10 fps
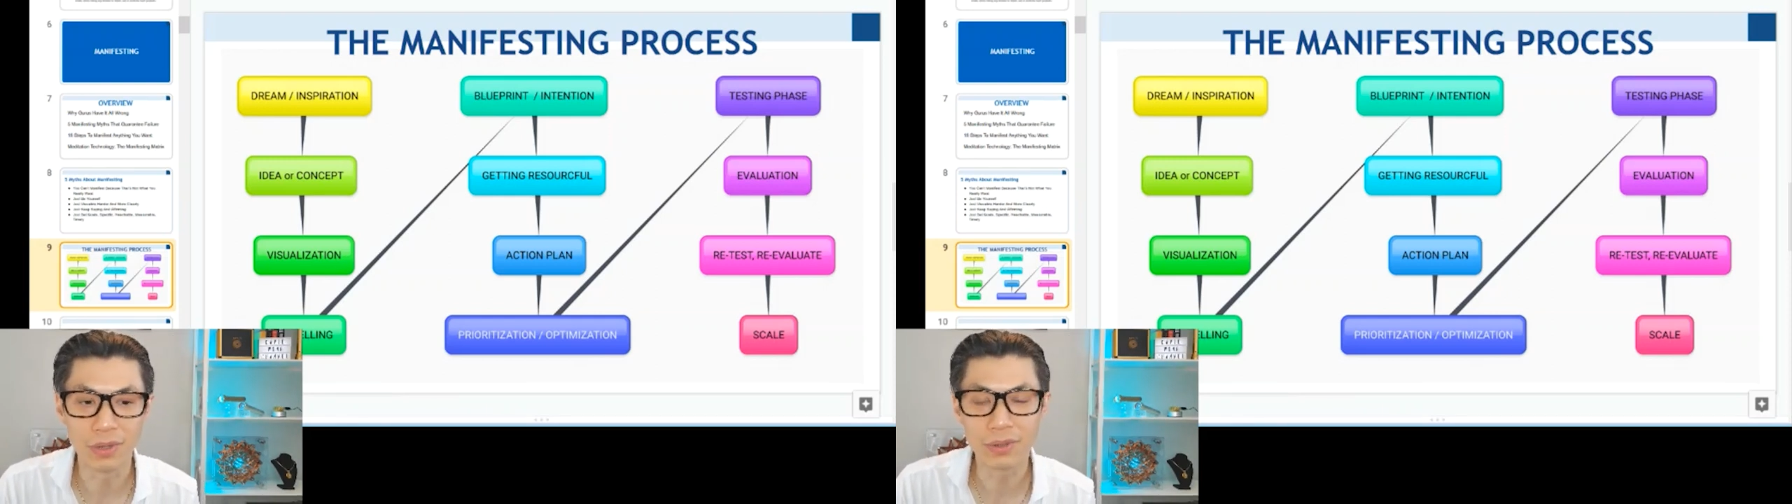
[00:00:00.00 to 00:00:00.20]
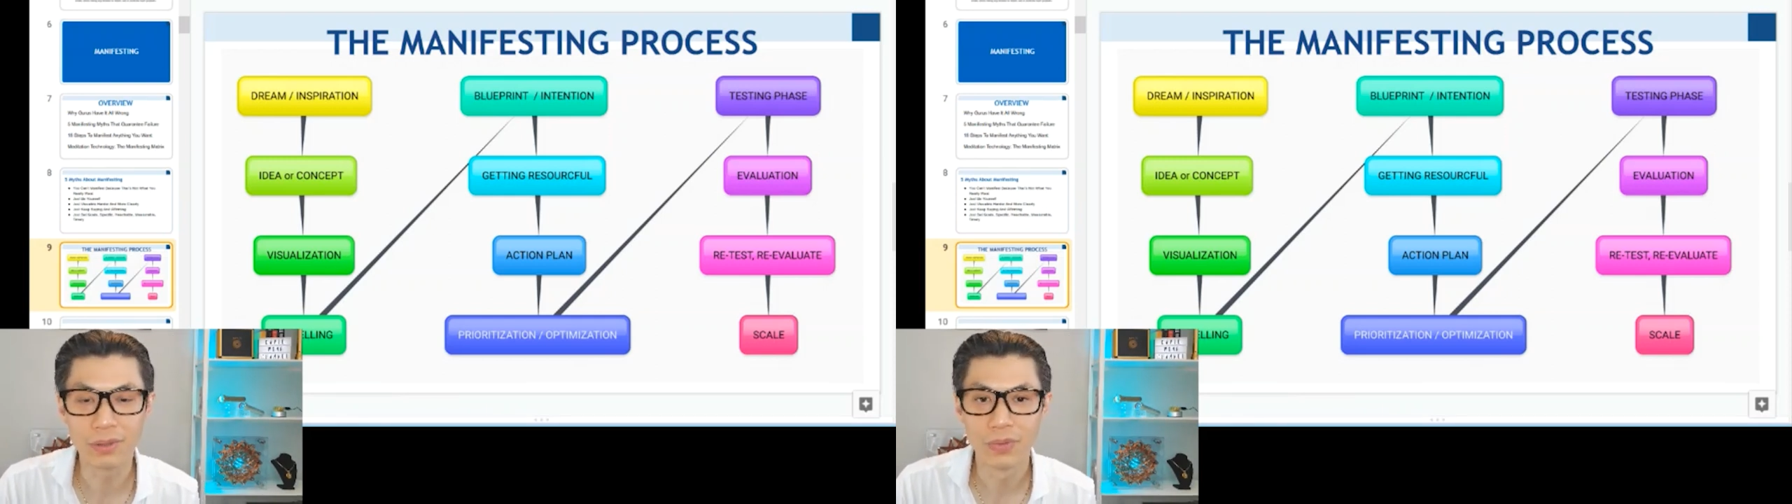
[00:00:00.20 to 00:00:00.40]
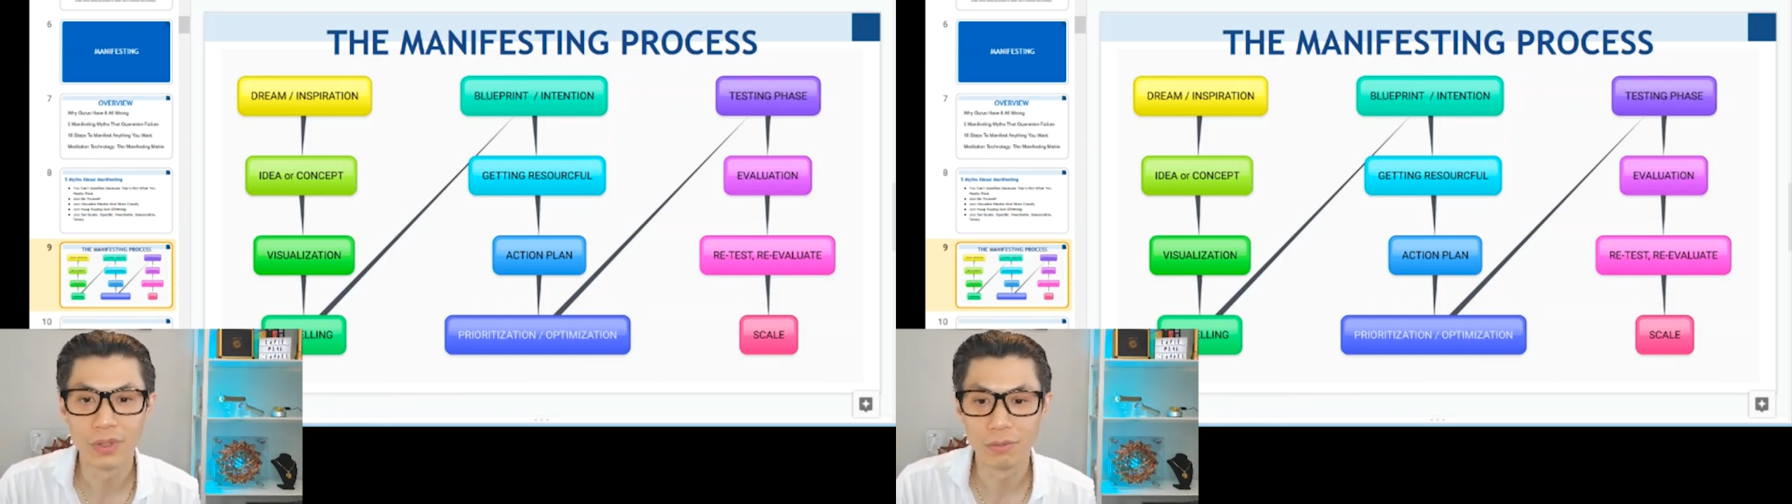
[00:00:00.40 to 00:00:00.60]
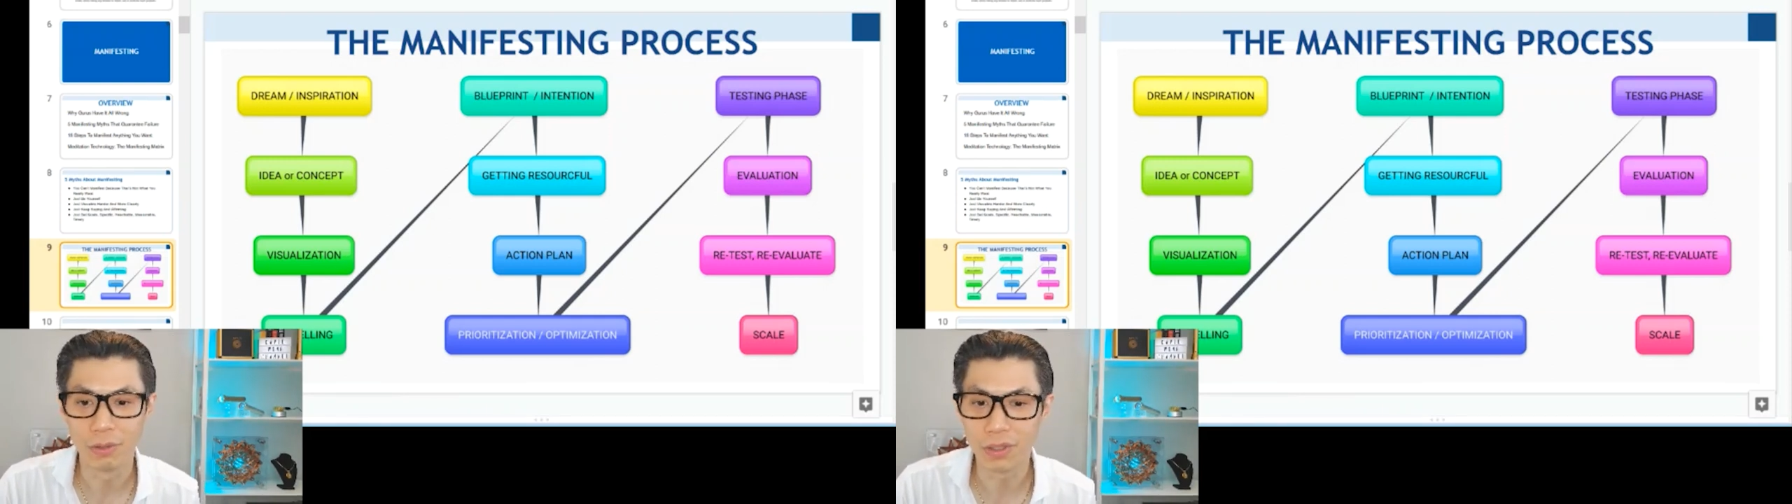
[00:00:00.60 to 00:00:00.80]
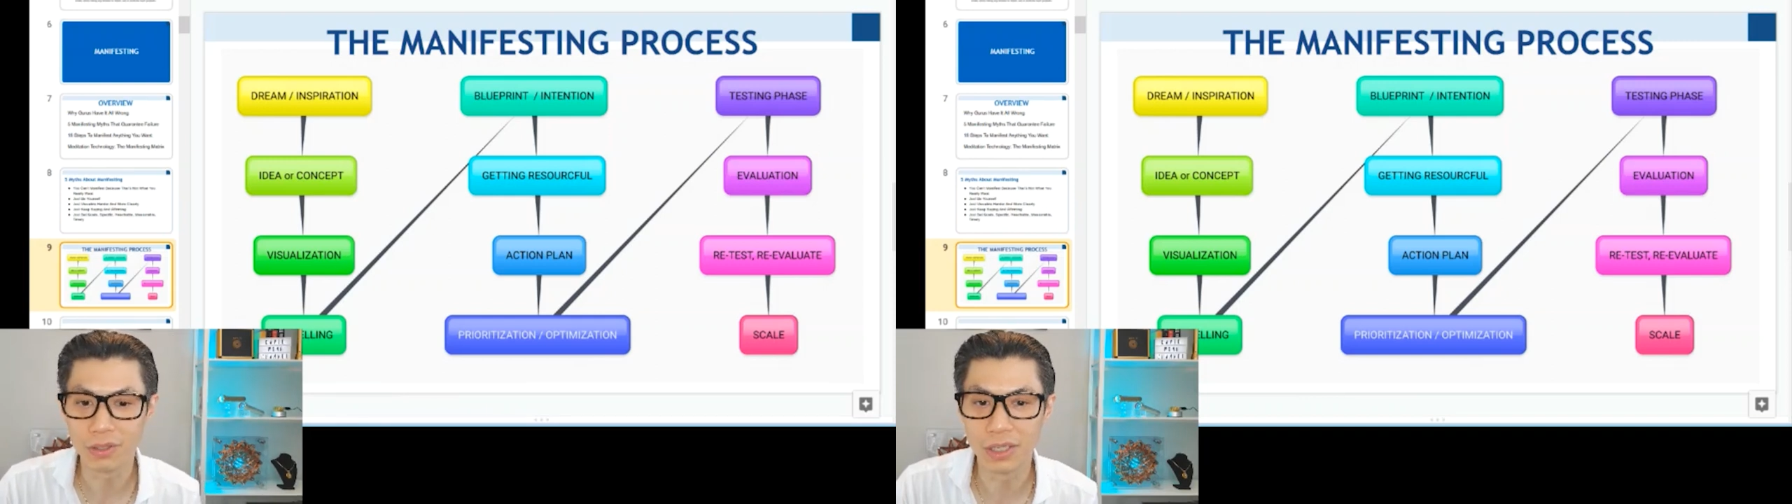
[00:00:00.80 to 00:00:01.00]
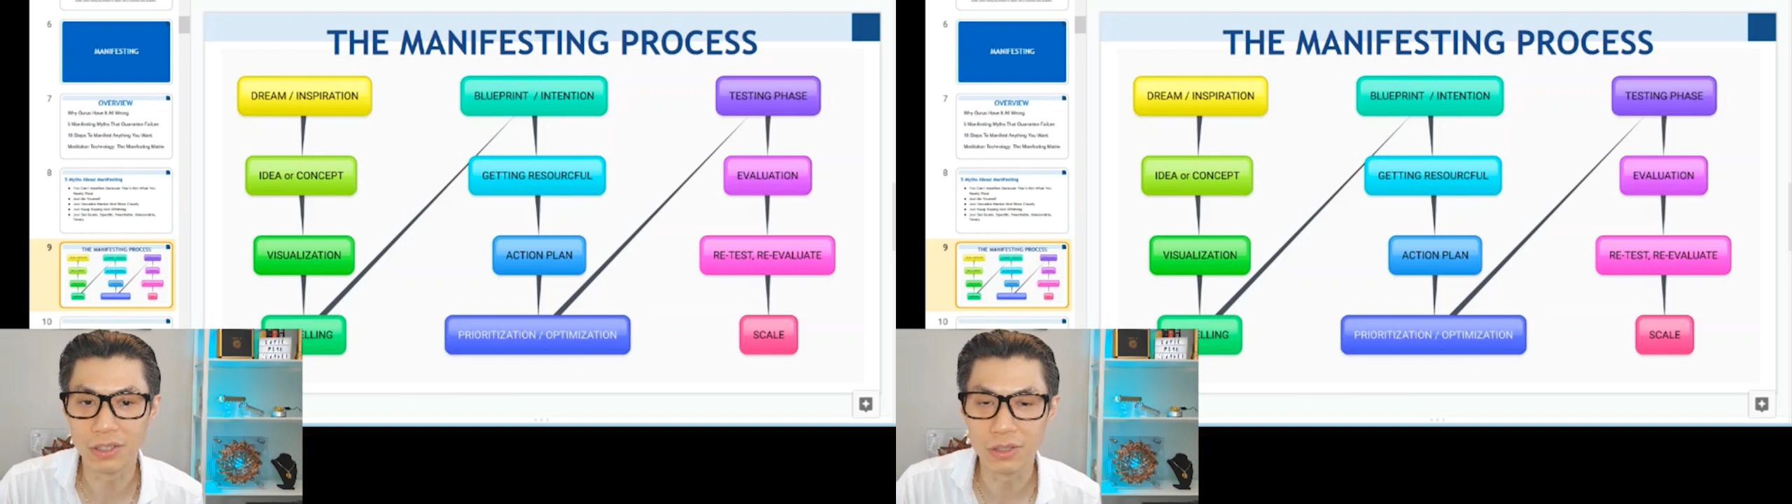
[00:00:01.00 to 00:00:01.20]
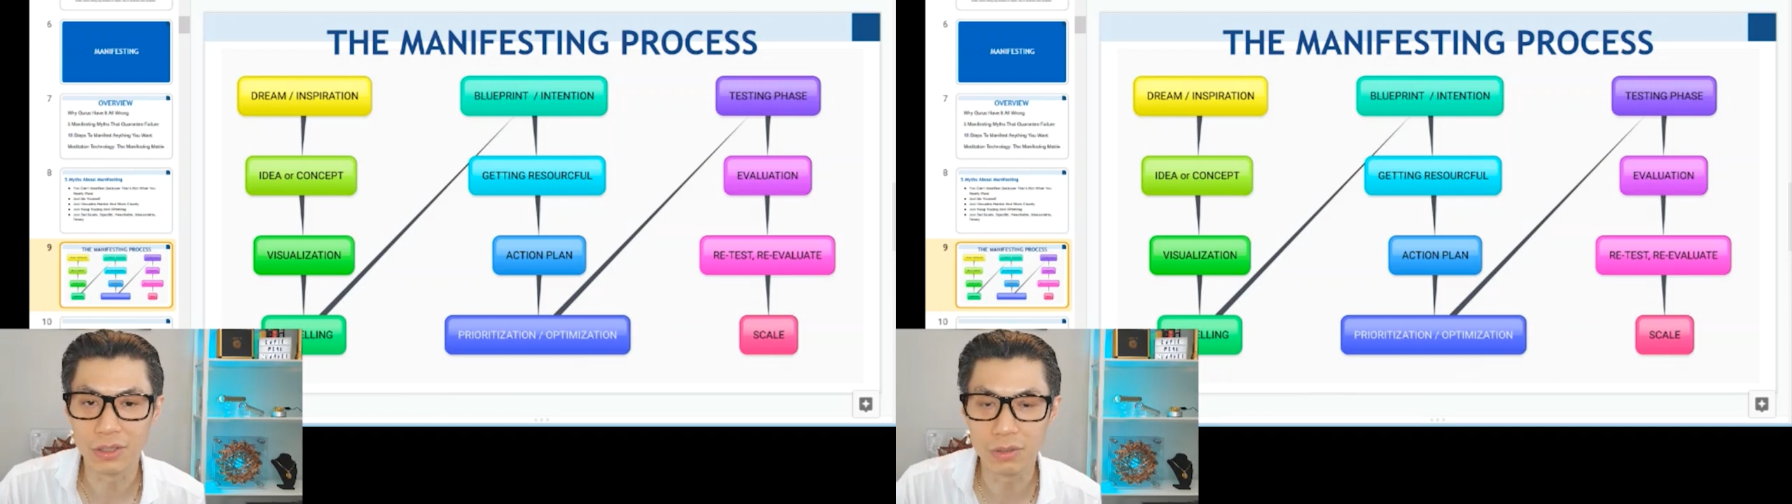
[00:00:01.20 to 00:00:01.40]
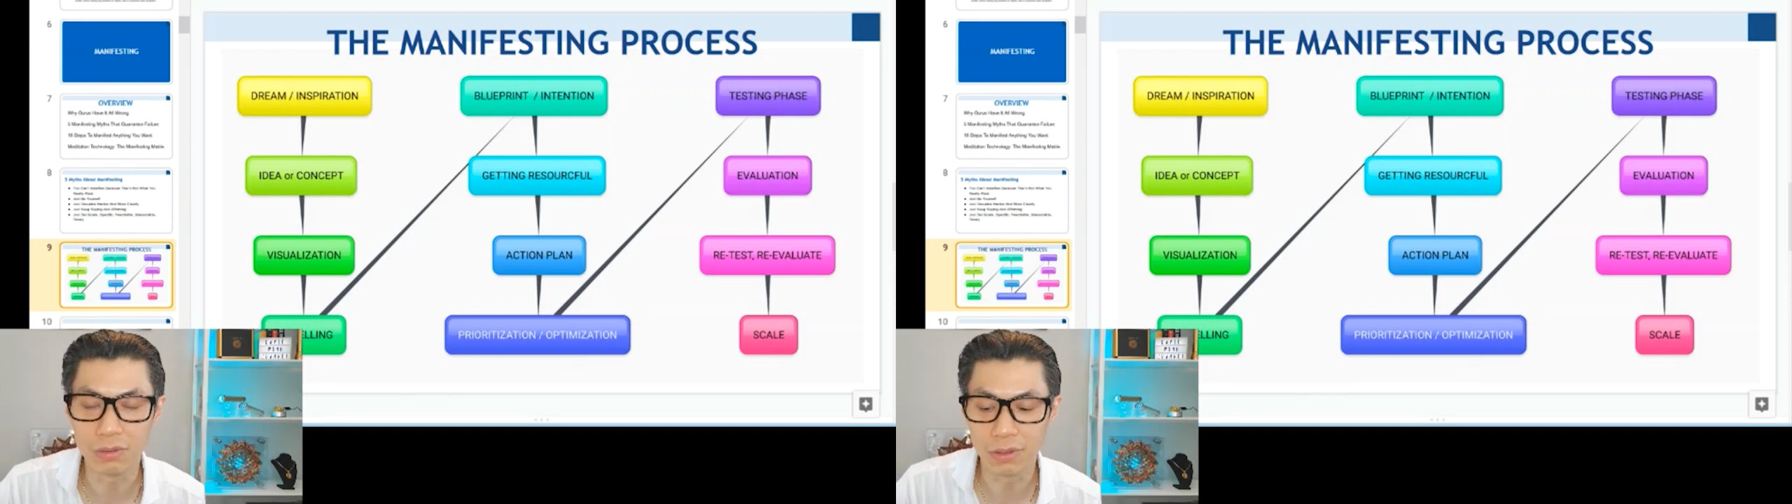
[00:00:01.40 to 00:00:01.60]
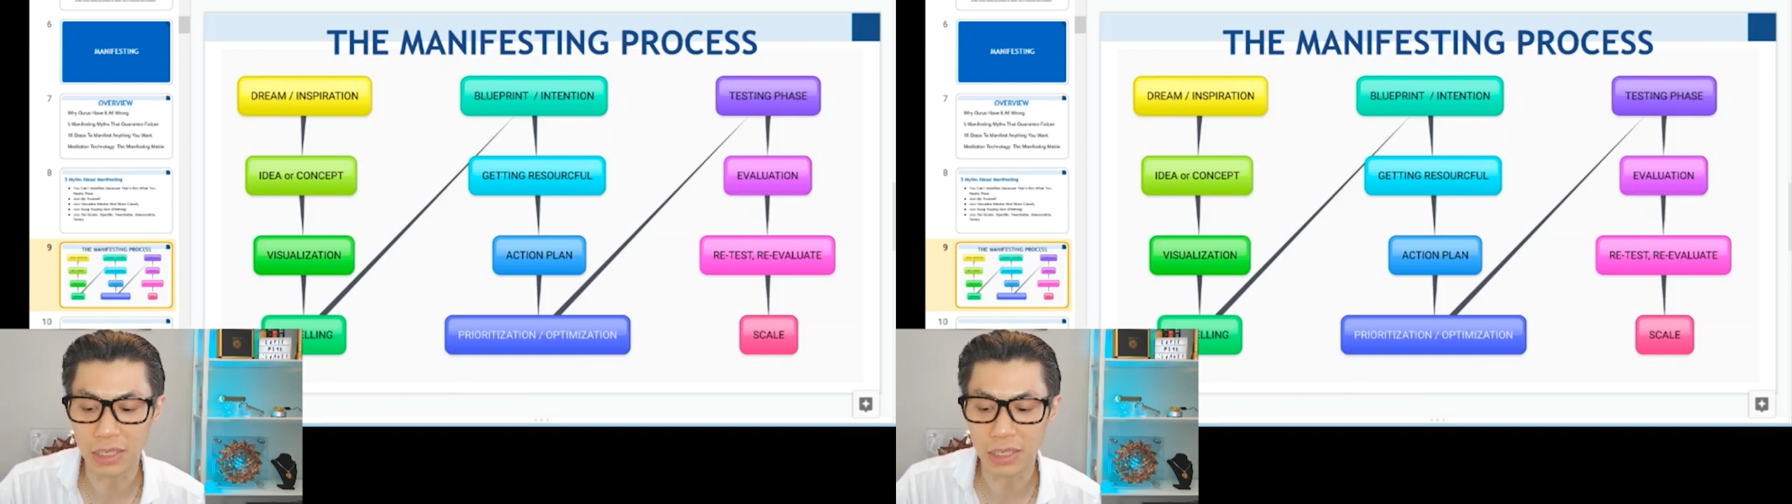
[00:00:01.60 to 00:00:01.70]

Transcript: month, well, what do I need to do?